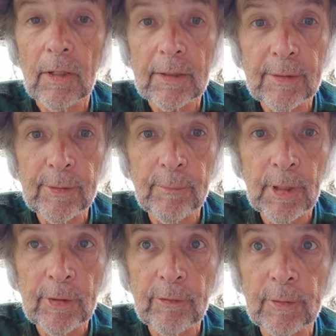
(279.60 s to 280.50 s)

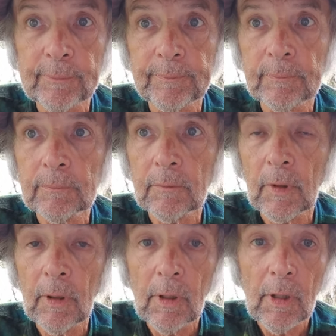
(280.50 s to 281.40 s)
Cleopatra.
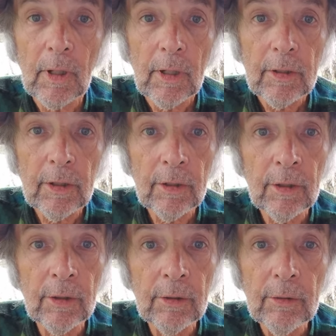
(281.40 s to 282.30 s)
You
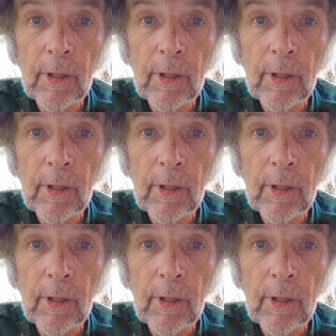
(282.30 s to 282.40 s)
know,